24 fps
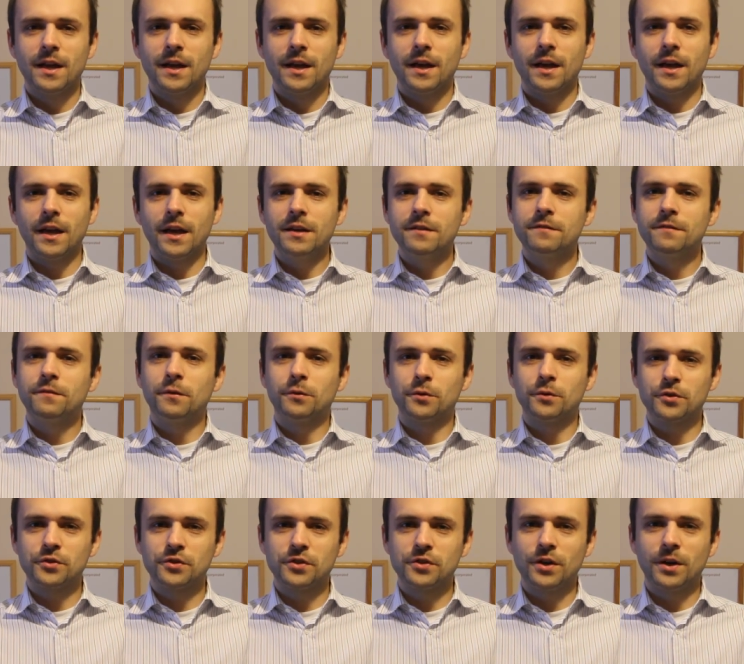in
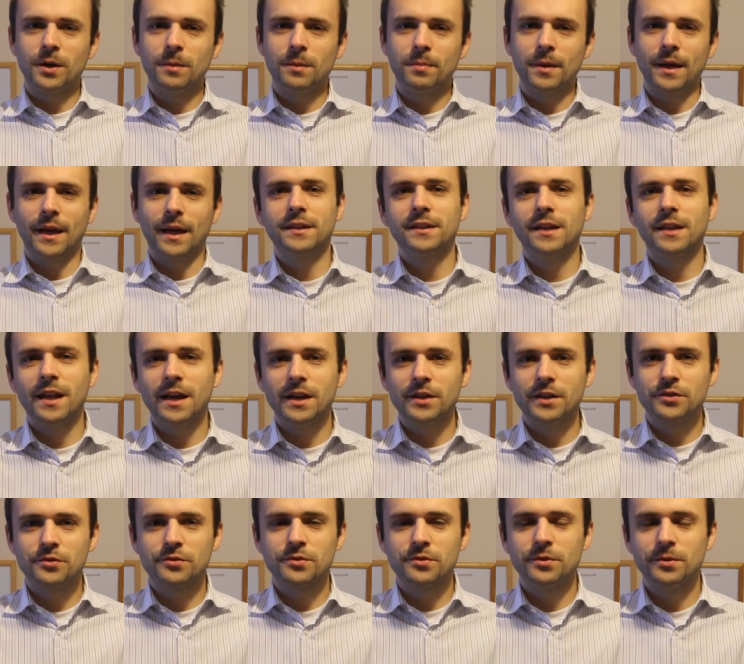Photoshop and
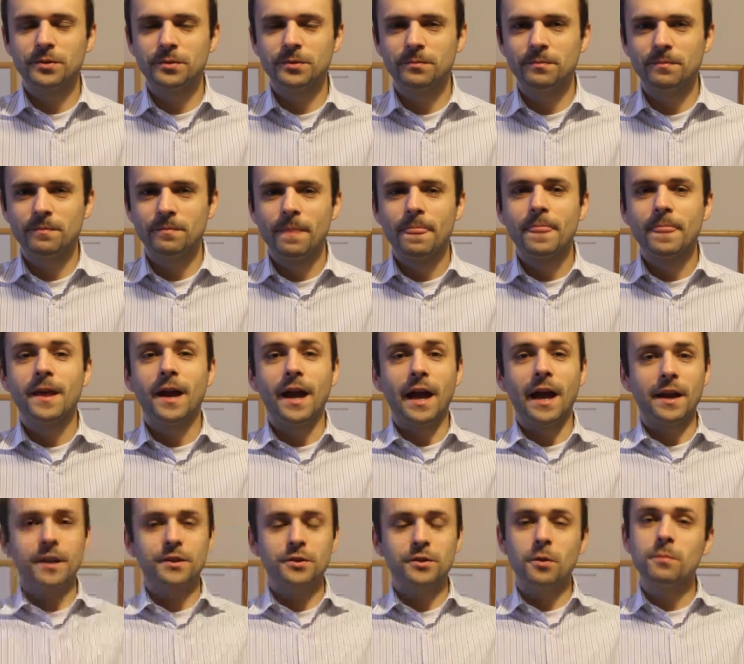Lightroom
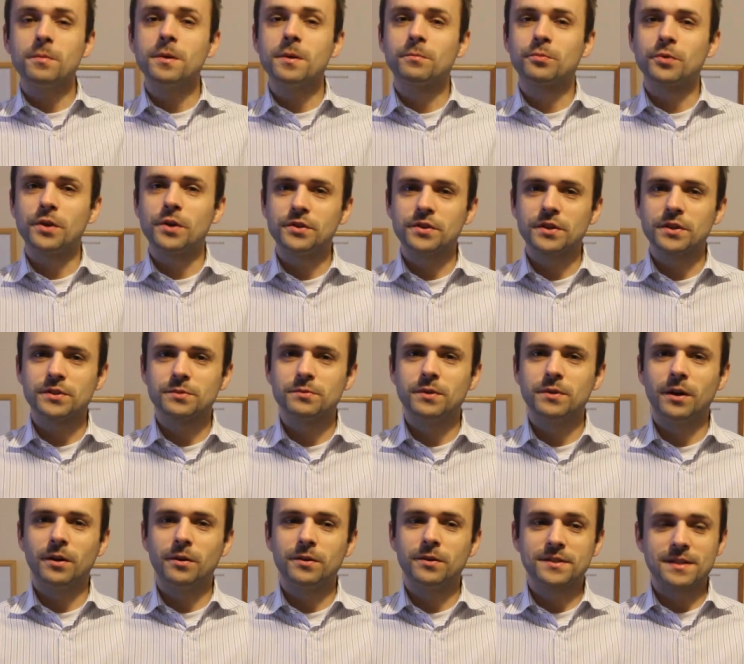and Adobe Bridge as
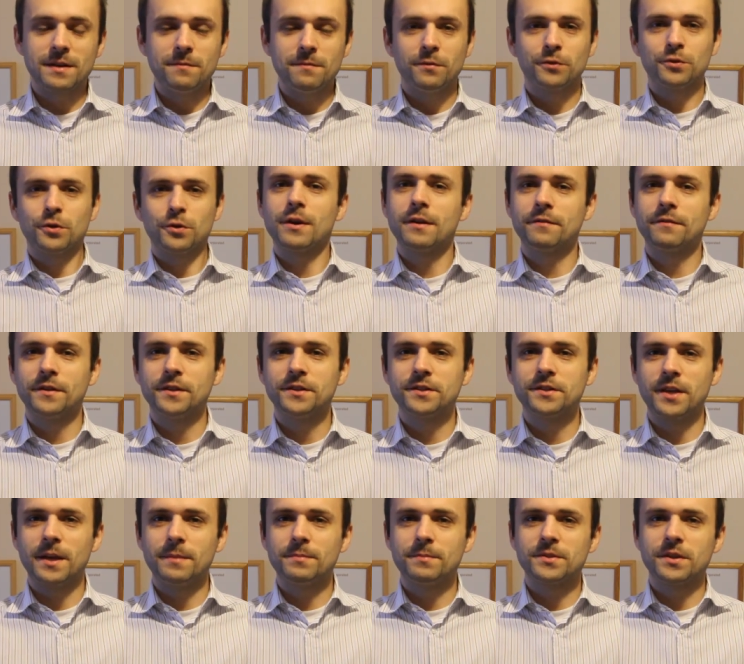well. Some photography
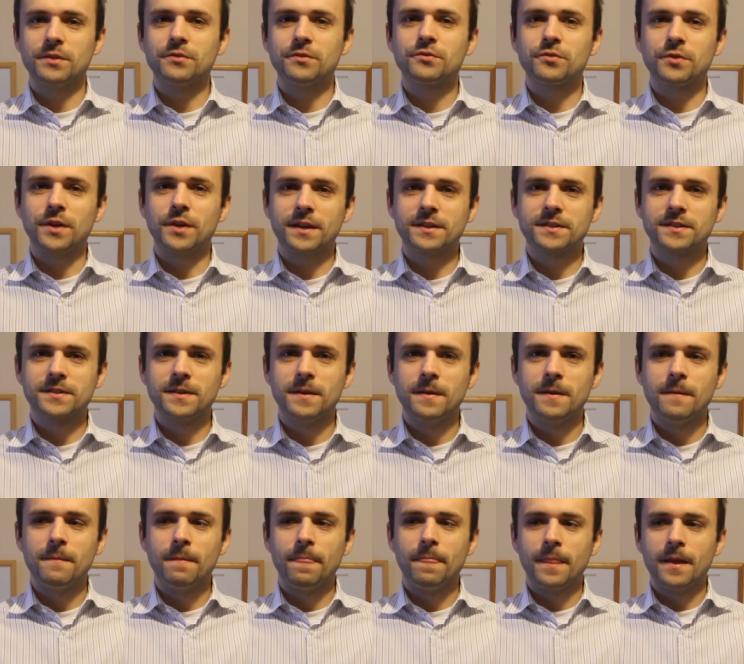tips and tricks.
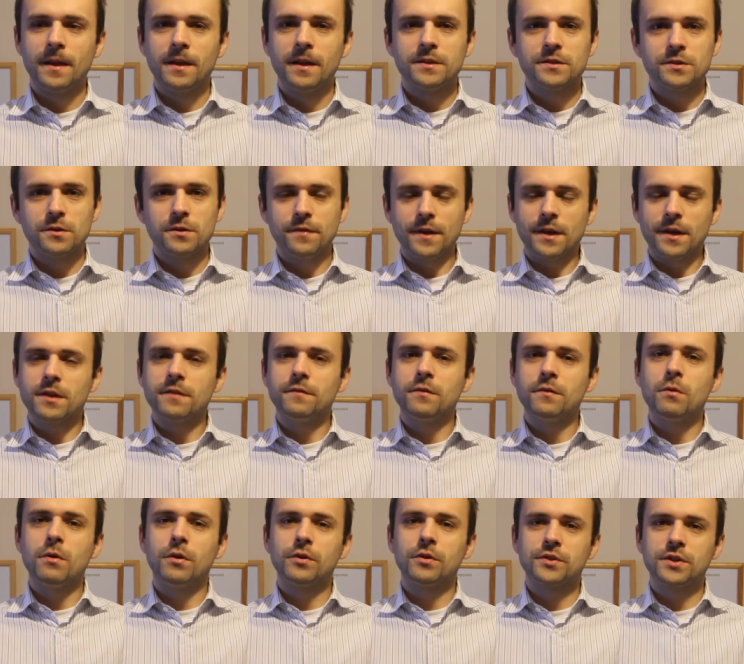So thank you
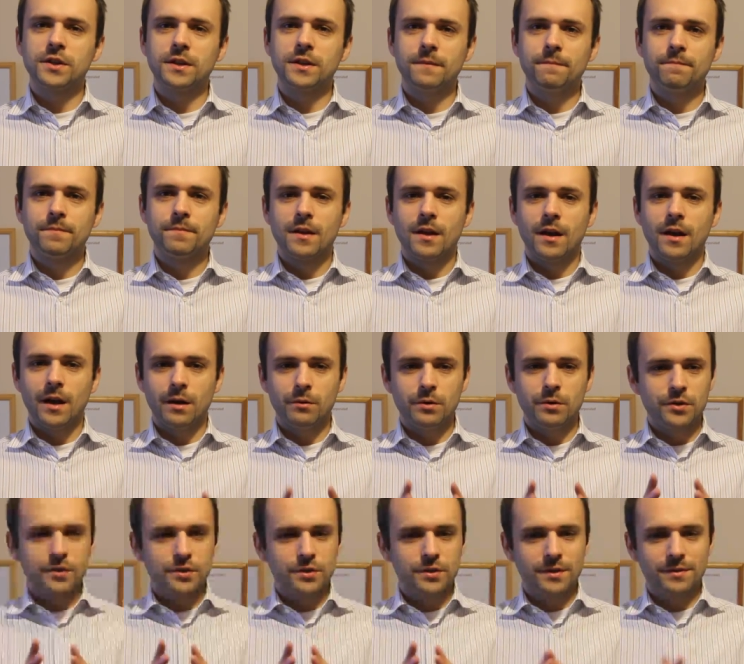for watching. I
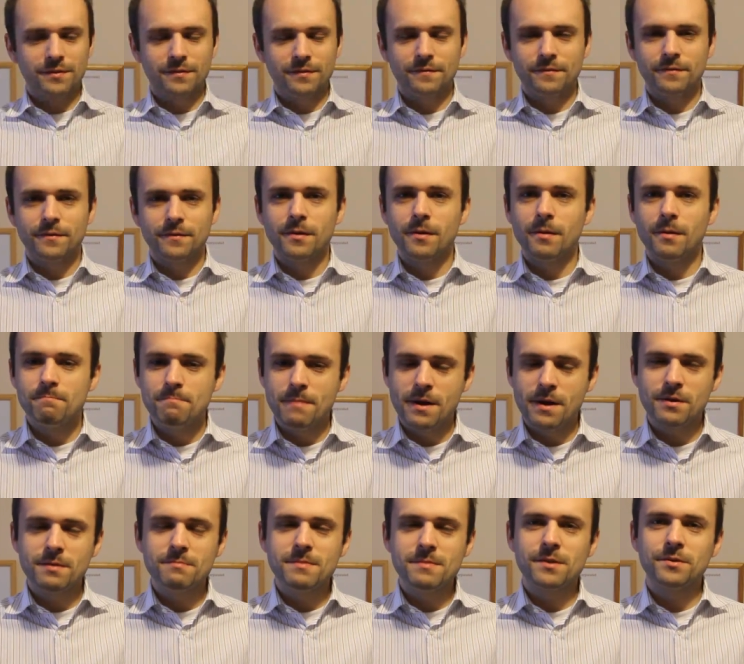wish you
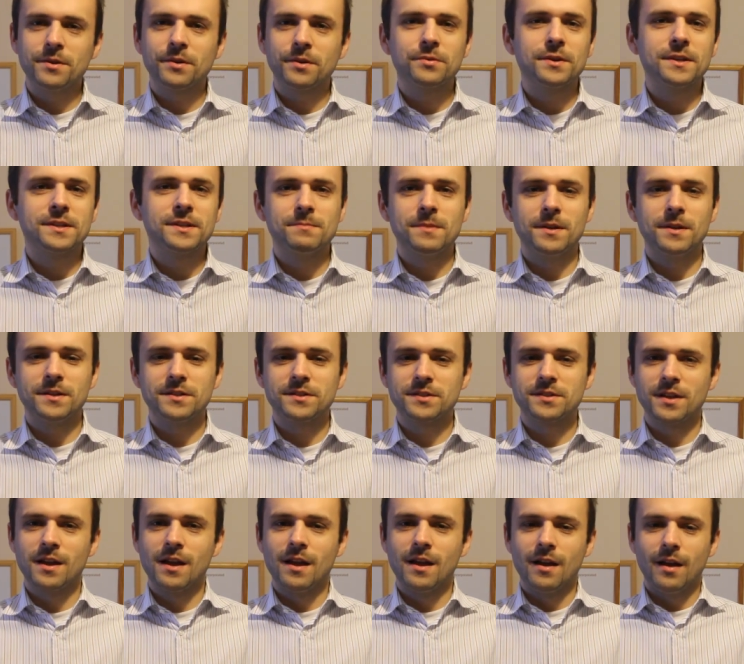Merry
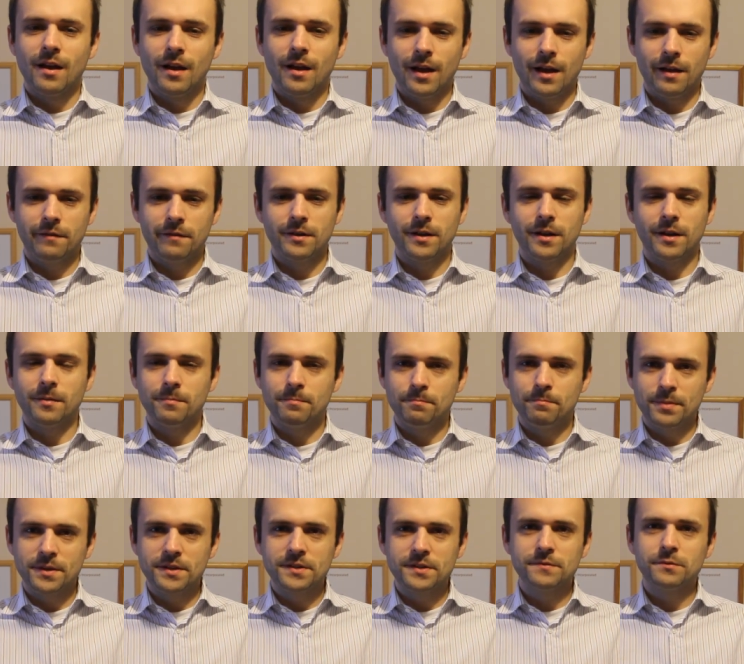Christmas. Have a
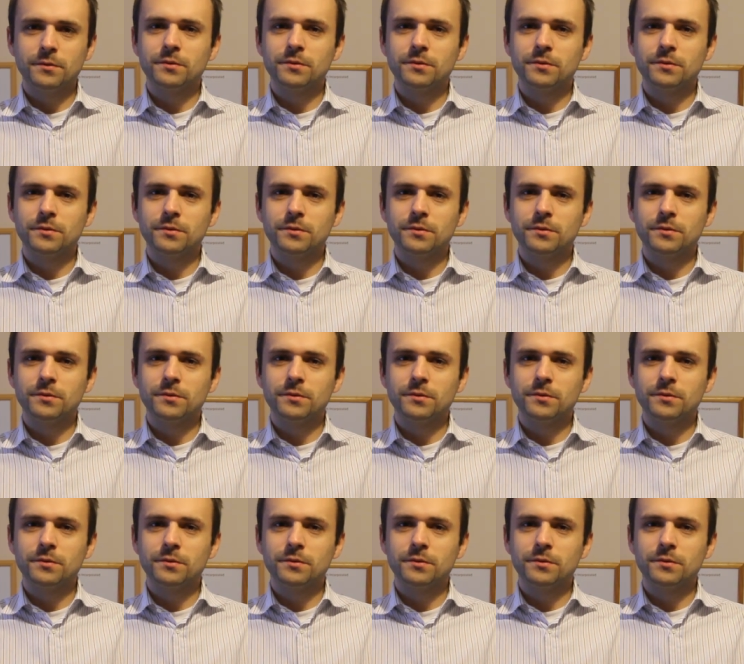peaceful